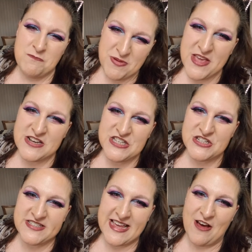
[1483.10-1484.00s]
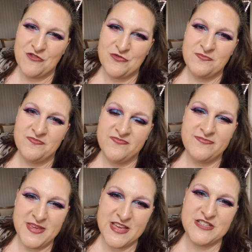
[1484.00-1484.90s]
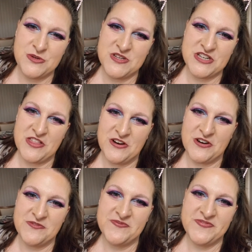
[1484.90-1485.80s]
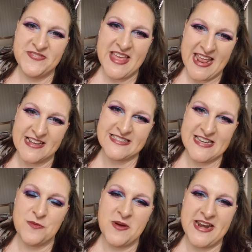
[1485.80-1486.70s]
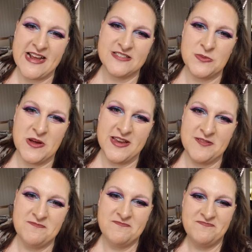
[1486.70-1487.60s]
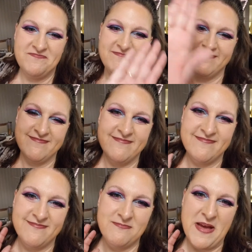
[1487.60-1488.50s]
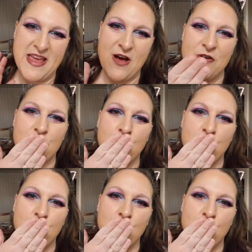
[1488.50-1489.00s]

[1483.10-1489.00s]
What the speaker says: Be good to yourself, be good to each other, and I'll see you in my next one. Bye, y'all.